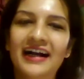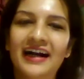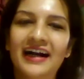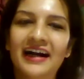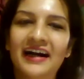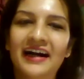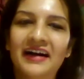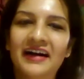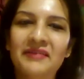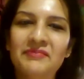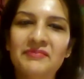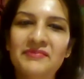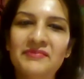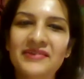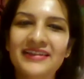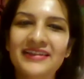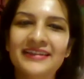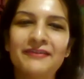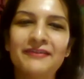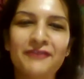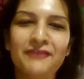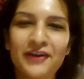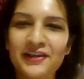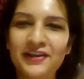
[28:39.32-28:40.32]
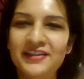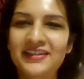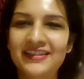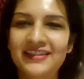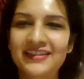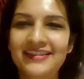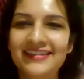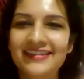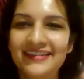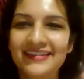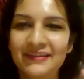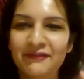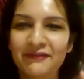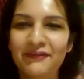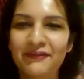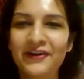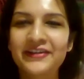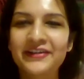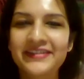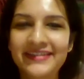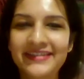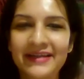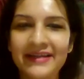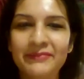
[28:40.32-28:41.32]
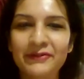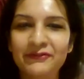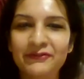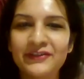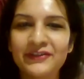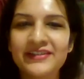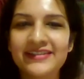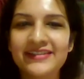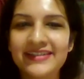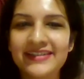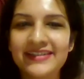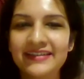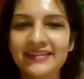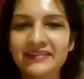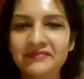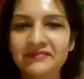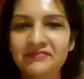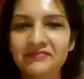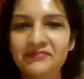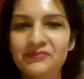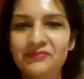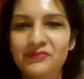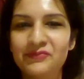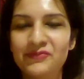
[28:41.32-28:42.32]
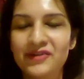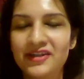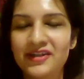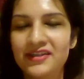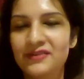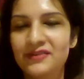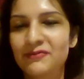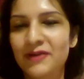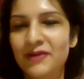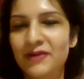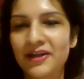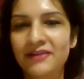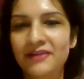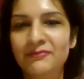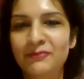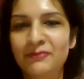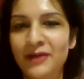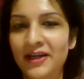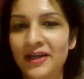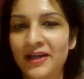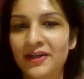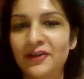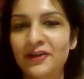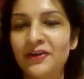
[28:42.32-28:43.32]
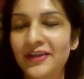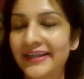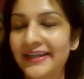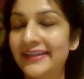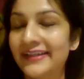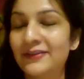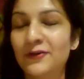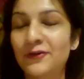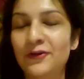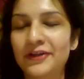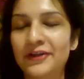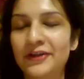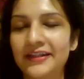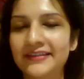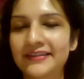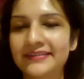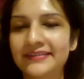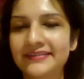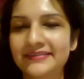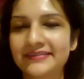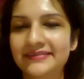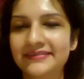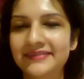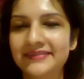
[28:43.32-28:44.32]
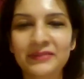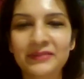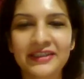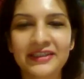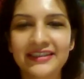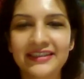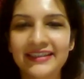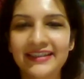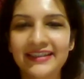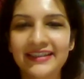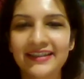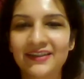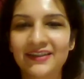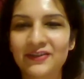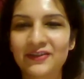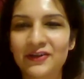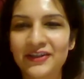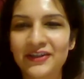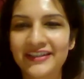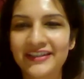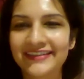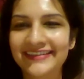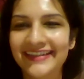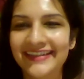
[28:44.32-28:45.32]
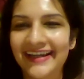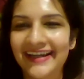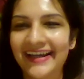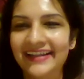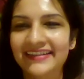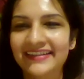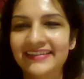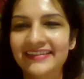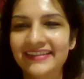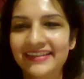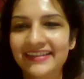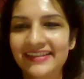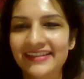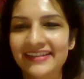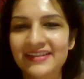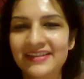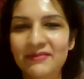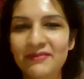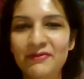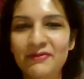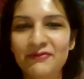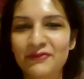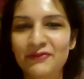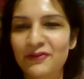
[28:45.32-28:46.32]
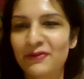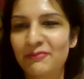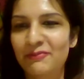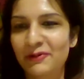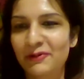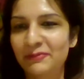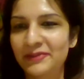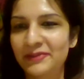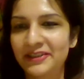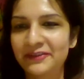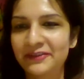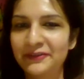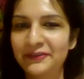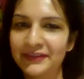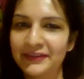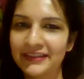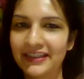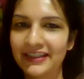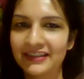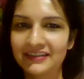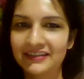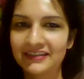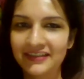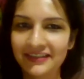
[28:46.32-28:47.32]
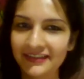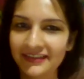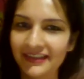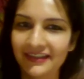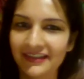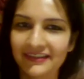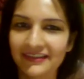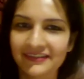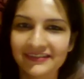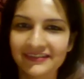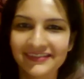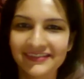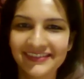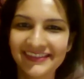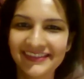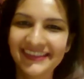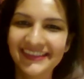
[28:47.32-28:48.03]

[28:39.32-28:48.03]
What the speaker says: The first type of listening is where you're ignoring, completely ignoring. And some of you are probably doing that right now.